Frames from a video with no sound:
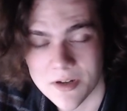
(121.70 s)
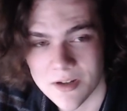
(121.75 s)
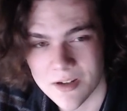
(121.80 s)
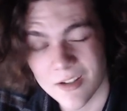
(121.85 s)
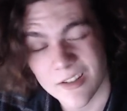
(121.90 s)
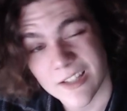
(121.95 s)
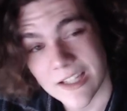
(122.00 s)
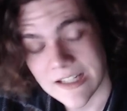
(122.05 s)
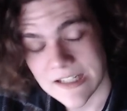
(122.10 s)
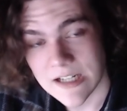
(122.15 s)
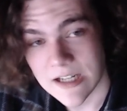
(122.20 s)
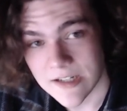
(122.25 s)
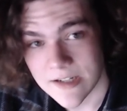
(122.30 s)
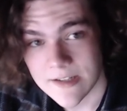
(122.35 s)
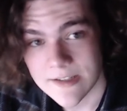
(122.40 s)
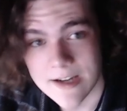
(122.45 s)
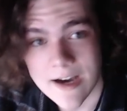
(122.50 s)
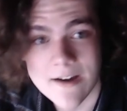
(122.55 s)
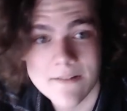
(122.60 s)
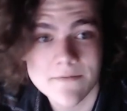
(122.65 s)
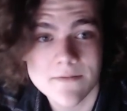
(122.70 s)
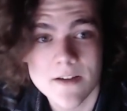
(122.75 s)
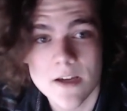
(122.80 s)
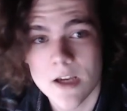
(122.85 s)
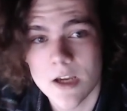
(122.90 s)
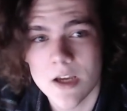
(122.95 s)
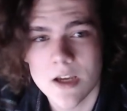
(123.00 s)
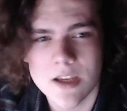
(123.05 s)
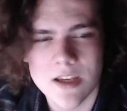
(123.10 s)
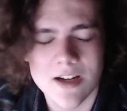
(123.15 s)
or like done enough,
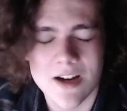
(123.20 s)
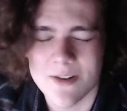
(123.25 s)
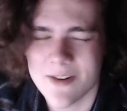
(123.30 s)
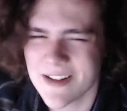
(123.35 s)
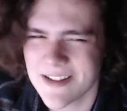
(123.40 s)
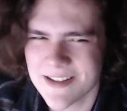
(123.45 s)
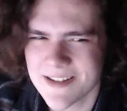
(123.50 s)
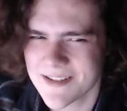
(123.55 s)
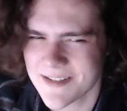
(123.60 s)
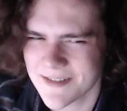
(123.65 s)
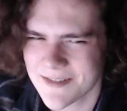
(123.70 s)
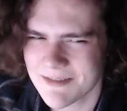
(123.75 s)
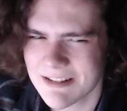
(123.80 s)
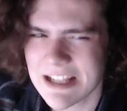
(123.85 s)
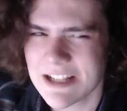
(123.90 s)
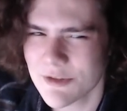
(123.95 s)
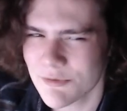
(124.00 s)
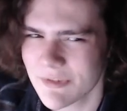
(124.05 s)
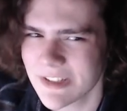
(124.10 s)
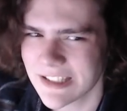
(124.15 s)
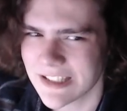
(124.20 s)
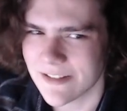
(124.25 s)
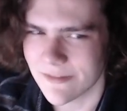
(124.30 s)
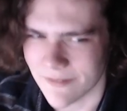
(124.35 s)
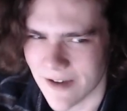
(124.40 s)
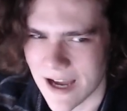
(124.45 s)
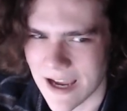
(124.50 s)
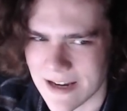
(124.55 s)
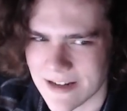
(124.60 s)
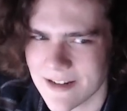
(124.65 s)
you know, it's it's really
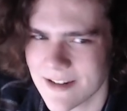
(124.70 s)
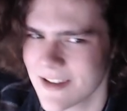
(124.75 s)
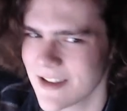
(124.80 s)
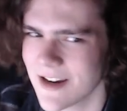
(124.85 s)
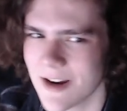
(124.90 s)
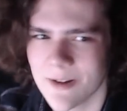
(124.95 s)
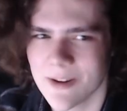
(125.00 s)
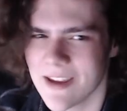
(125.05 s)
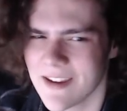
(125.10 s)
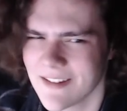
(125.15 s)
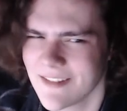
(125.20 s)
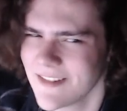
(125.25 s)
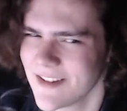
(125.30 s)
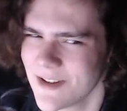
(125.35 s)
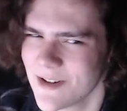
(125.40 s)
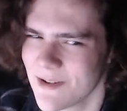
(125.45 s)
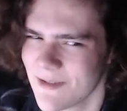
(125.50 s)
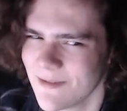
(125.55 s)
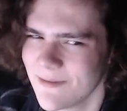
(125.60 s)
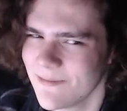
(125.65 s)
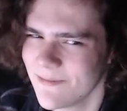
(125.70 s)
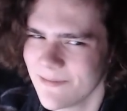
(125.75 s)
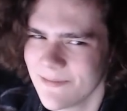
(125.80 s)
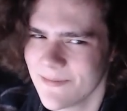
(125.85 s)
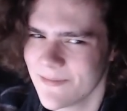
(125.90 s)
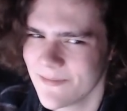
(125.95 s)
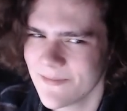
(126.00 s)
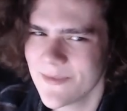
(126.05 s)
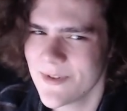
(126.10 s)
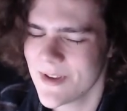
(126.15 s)
fine. You know, like you don't
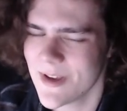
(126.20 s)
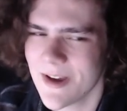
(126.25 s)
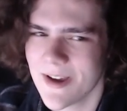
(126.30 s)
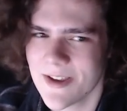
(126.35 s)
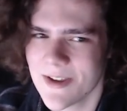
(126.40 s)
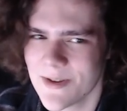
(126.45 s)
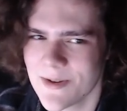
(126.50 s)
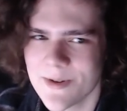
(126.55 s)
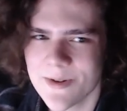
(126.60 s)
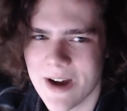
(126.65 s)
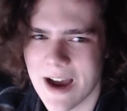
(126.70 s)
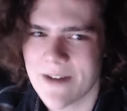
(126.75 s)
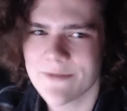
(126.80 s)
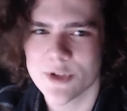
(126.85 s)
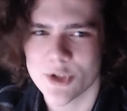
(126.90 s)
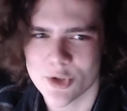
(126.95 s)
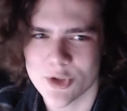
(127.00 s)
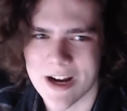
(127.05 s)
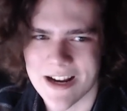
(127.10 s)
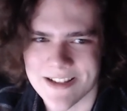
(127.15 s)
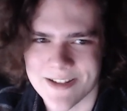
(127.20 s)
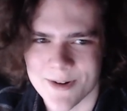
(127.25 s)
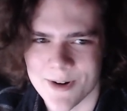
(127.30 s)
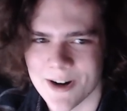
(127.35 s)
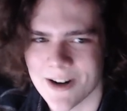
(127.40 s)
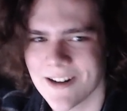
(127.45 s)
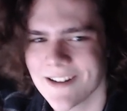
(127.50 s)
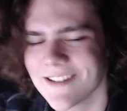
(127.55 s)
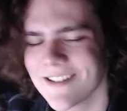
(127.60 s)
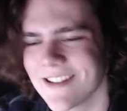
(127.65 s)
you don't have to try so
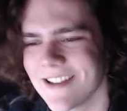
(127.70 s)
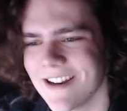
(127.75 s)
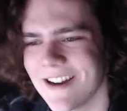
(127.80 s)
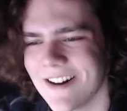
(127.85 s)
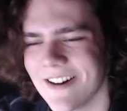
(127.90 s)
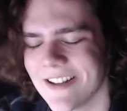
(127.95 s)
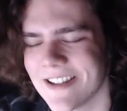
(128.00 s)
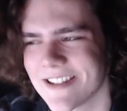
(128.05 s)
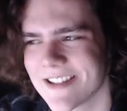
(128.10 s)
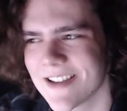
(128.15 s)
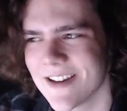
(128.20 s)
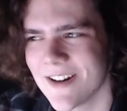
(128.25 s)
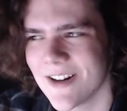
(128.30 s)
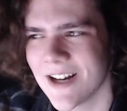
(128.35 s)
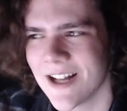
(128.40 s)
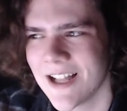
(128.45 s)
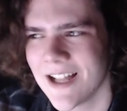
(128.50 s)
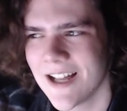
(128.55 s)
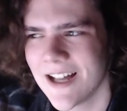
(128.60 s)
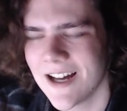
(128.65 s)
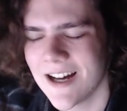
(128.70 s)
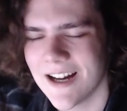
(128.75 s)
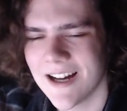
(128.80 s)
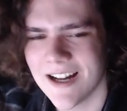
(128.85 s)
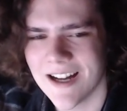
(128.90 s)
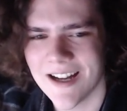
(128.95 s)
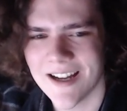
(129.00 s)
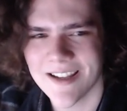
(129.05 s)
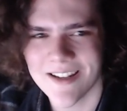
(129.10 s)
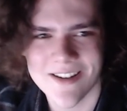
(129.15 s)
hard, you know. And so
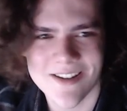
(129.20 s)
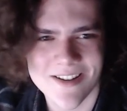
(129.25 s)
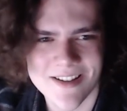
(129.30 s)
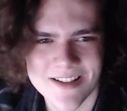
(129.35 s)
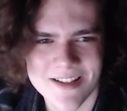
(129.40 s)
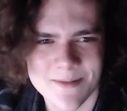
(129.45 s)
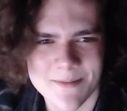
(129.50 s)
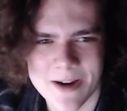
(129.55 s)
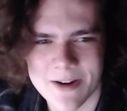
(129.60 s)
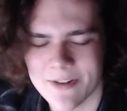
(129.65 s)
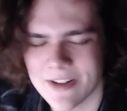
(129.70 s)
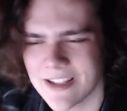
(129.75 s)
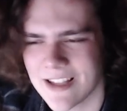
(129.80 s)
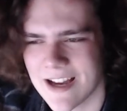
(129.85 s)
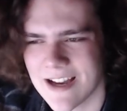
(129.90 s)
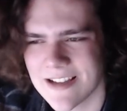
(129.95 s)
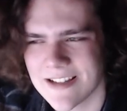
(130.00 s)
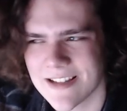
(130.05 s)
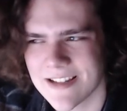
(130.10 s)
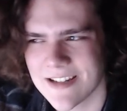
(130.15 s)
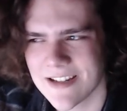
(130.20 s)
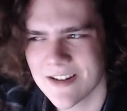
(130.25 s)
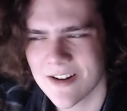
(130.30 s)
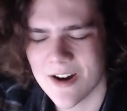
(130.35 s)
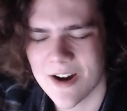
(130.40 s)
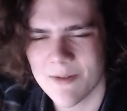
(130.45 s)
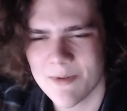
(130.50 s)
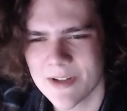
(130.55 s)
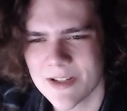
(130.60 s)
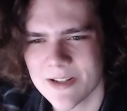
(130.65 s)
uh, you know, that's something I realized, and you know,
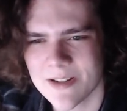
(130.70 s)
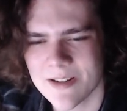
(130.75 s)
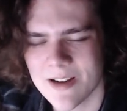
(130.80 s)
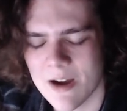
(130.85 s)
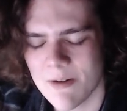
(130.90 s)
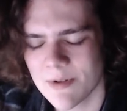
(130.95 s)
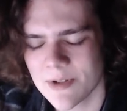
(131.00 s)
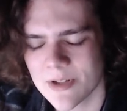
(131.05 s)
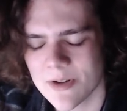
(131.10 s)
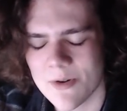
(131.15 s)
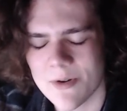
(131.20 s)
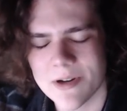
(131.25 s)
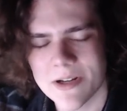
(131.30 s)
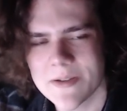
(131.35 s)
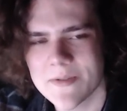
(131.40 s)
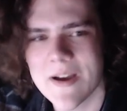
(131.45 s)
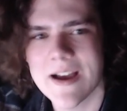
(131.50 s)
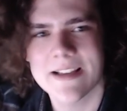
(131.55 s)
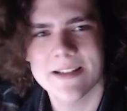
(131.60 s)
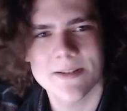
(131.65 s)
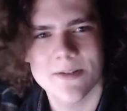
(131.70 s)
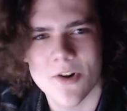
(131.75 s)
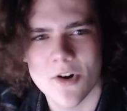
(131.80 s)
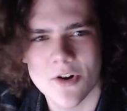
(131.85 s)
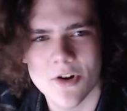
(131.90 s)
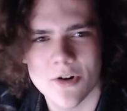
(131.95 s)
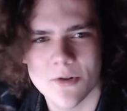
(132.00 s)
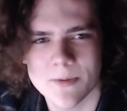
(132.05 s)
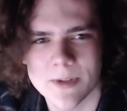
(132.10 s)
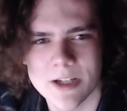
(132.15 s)
I wasn't I wasn't going as fast as
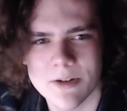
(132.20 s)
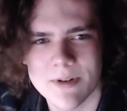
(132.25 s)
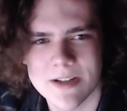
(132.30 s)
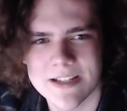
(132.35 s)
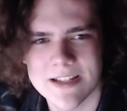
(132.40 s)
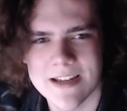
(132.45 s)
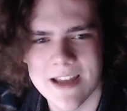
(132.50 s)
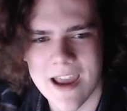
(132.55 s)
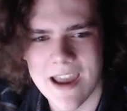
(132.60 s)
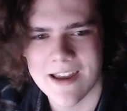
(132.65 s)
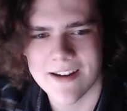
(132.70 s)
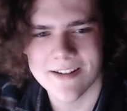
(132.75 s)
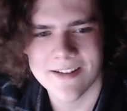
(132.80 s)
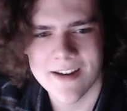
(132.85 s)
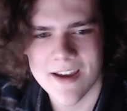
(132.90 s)
I normally was today, and